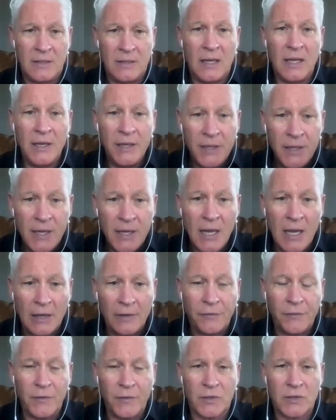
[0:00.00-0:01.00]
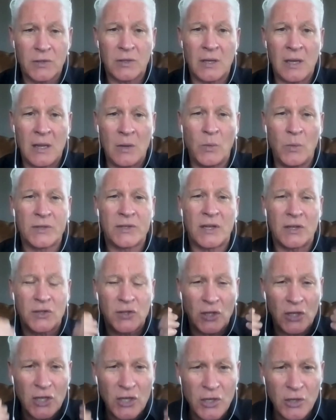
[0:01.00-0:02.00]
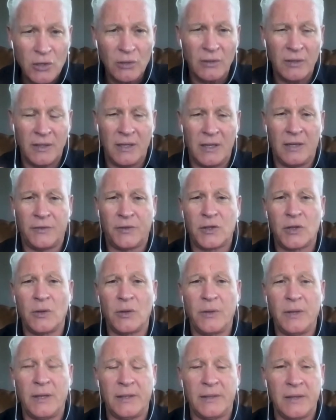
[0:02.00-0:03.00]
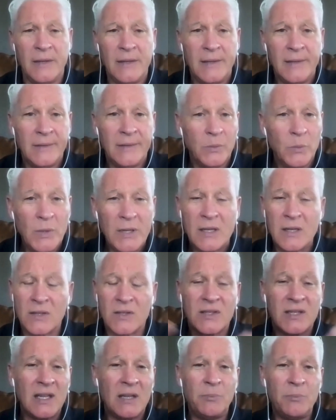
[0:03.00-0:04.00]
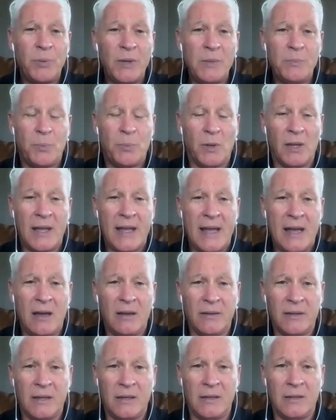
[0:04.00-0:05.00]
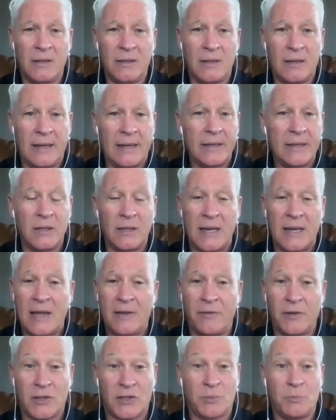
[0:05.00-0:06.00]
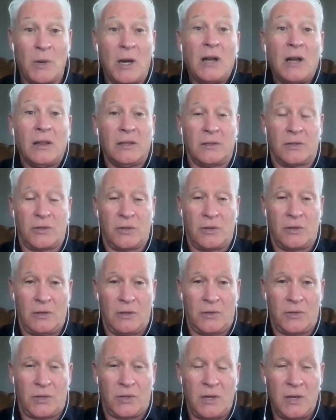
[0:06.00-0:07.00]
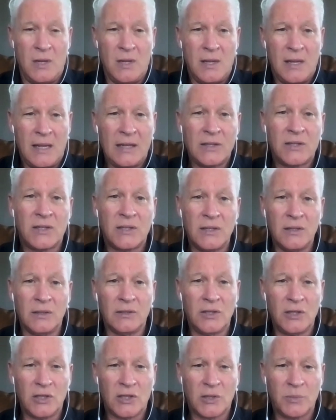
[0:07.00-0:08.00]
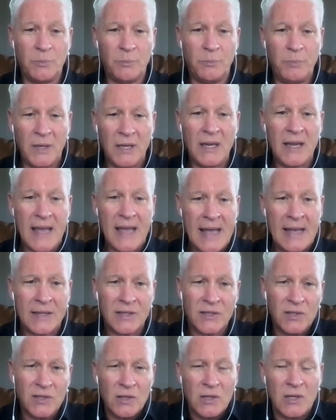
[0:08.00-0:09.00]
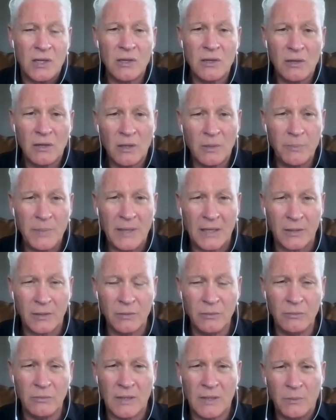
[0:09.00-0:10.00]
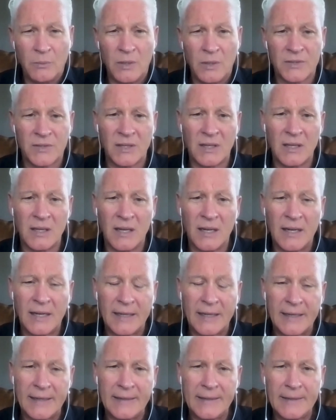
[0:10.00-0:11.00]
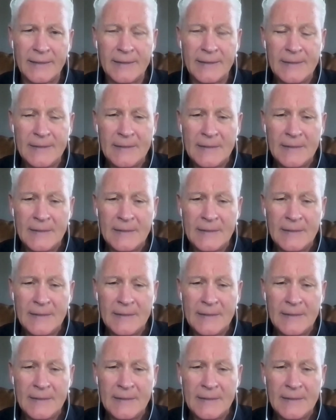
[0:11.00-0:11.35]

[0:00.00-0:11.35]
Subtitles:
enough? And was I secure enough so that we could send people out and I could have a smaller church and still just be as secure about who I was in God? And